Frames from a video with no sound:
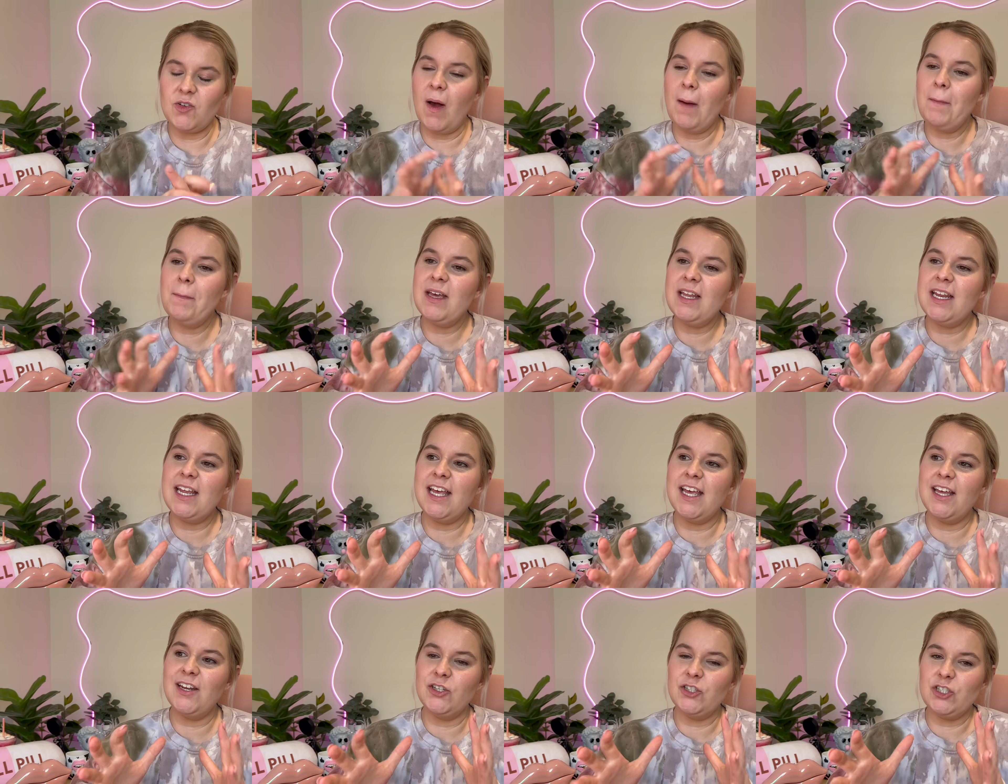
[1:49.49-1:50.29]
I'm going
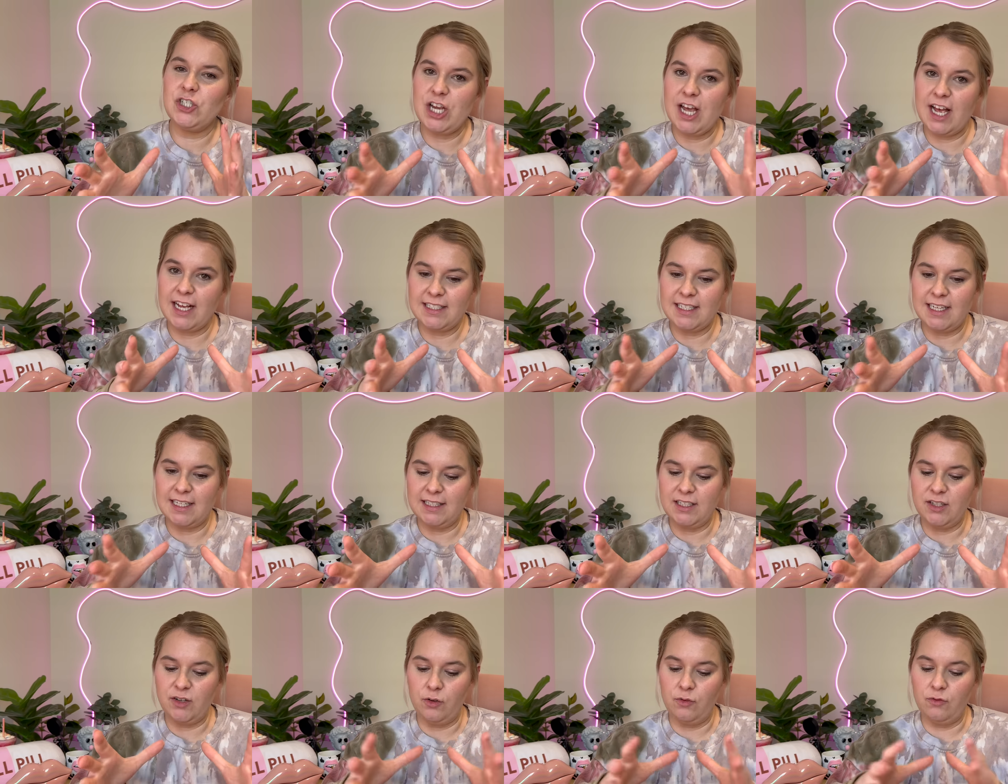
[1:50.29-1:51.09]
to interject a
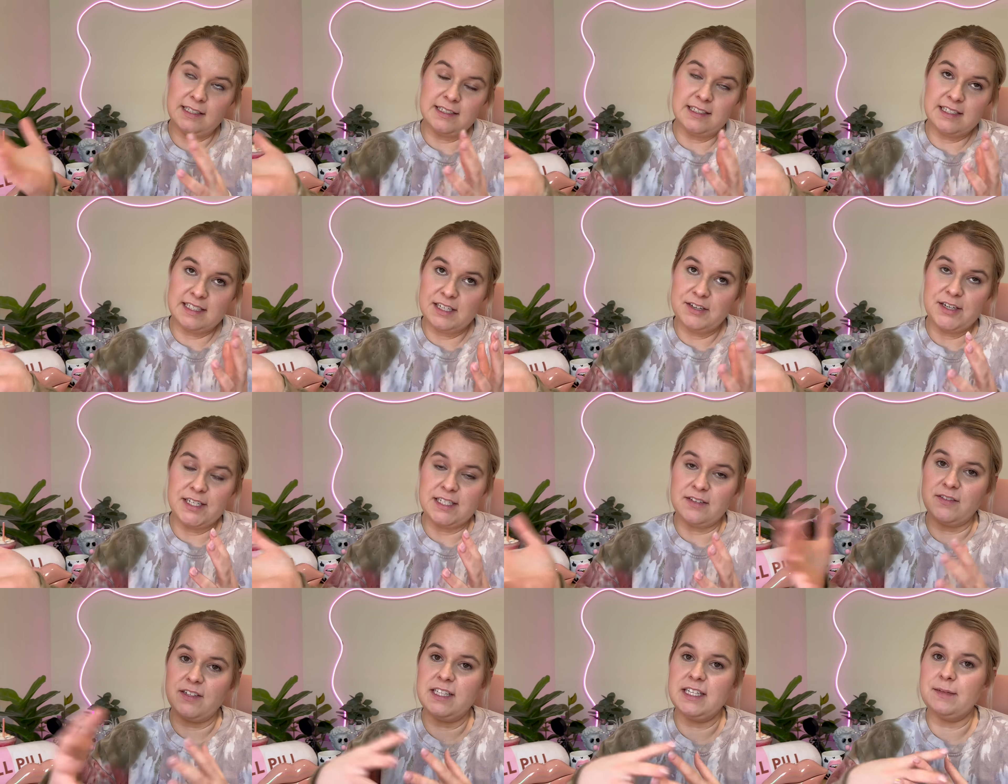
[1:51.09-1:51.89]
little a series
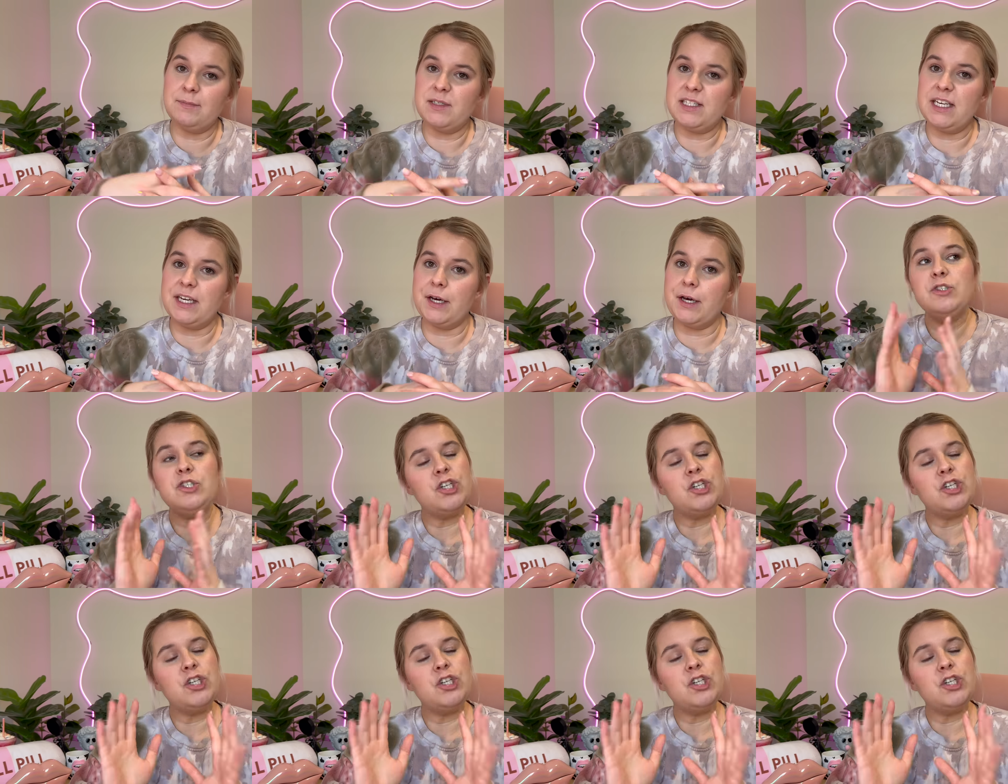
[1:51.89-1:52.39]
of clips here.